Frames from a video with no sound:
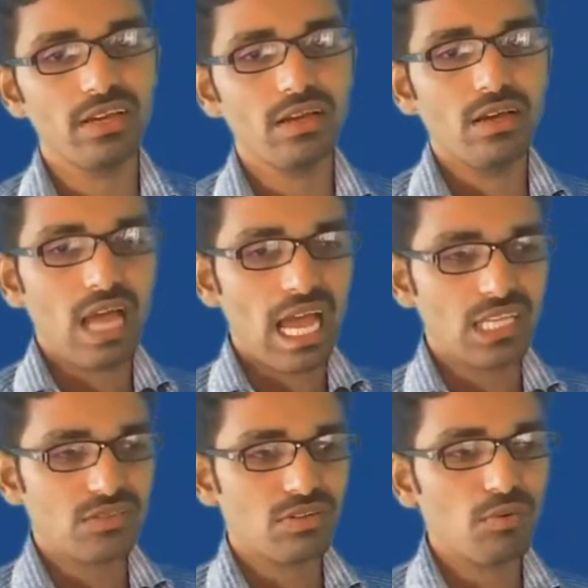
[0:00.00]

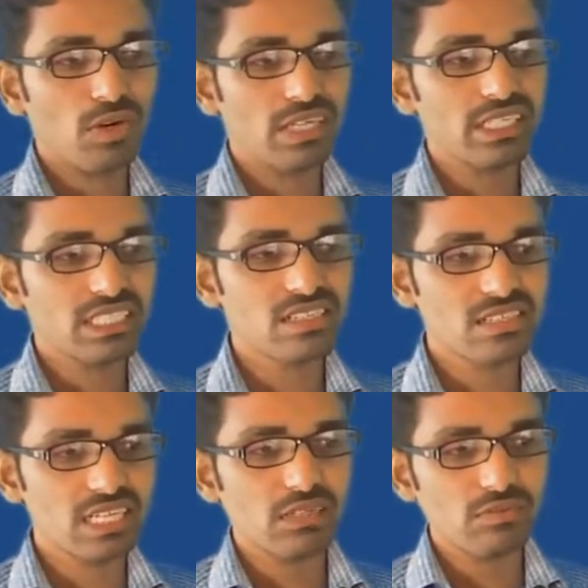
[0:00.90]
Actual voltage,
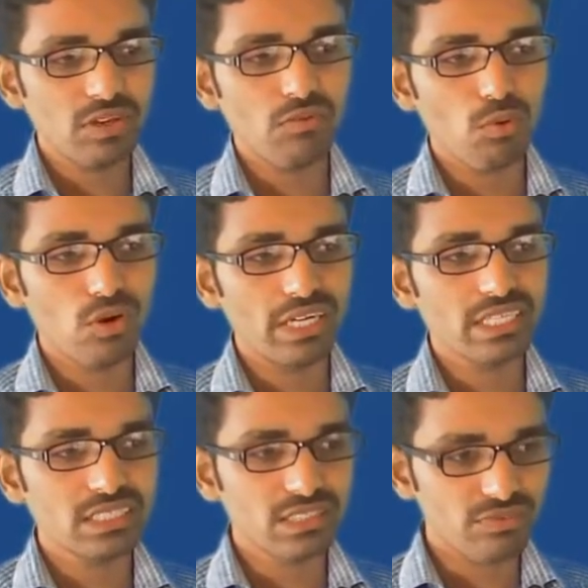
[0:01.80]
incident wave voltage
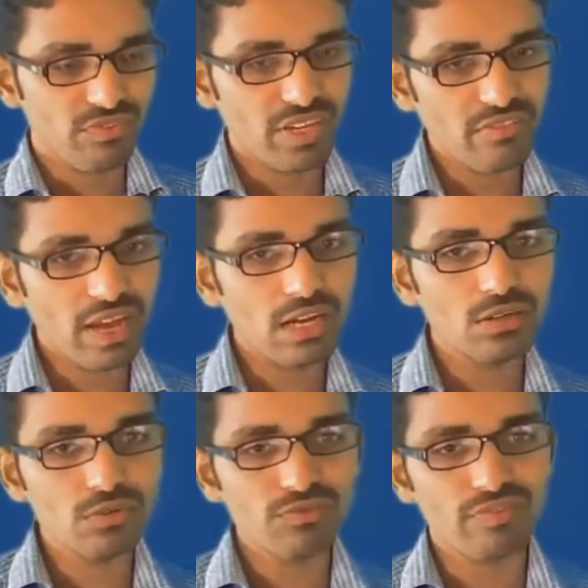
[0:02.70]
is V value
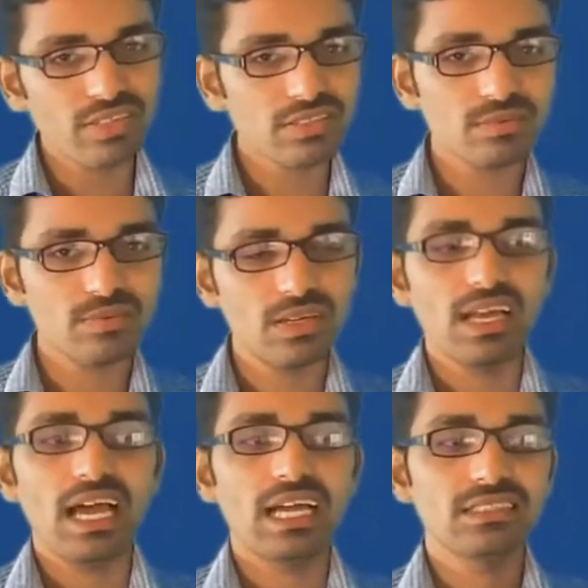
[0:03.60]
first,
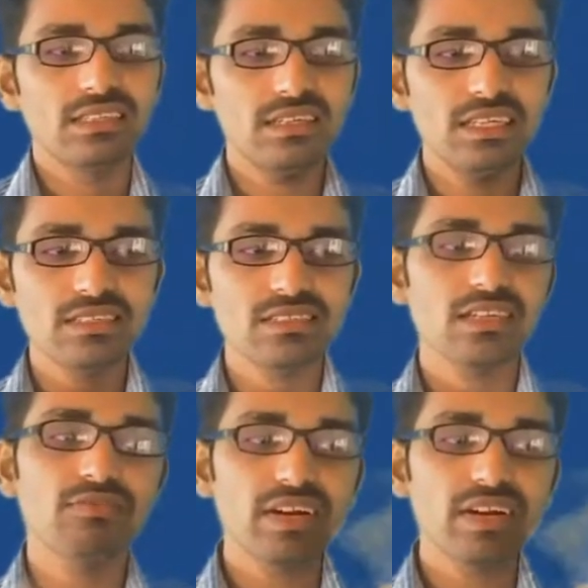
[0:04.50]
and then it is reflected